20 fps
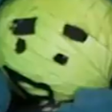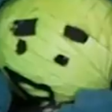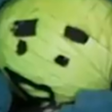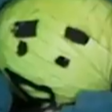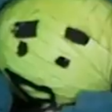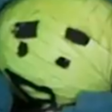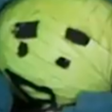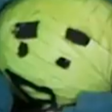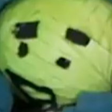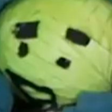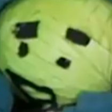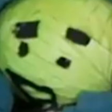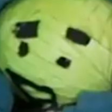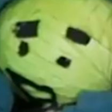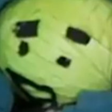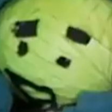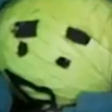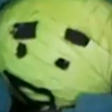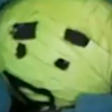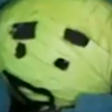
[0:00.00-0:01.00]

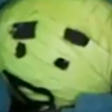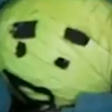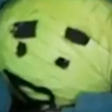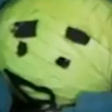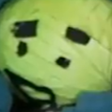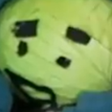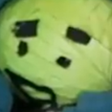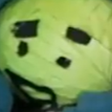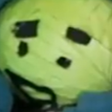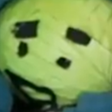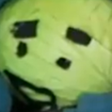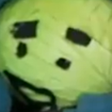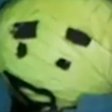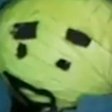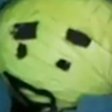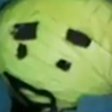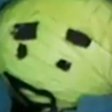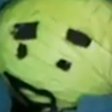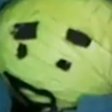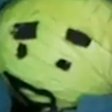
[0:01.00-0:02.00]

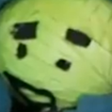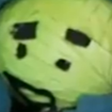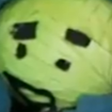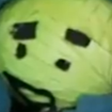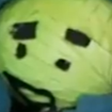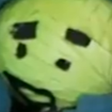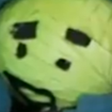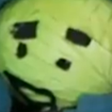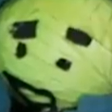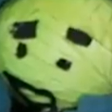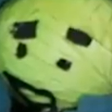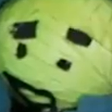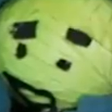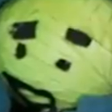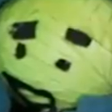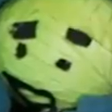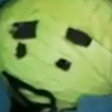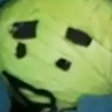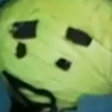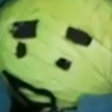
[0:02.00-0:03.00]

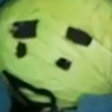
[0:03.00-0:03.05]
No words are spoken by the person on screen.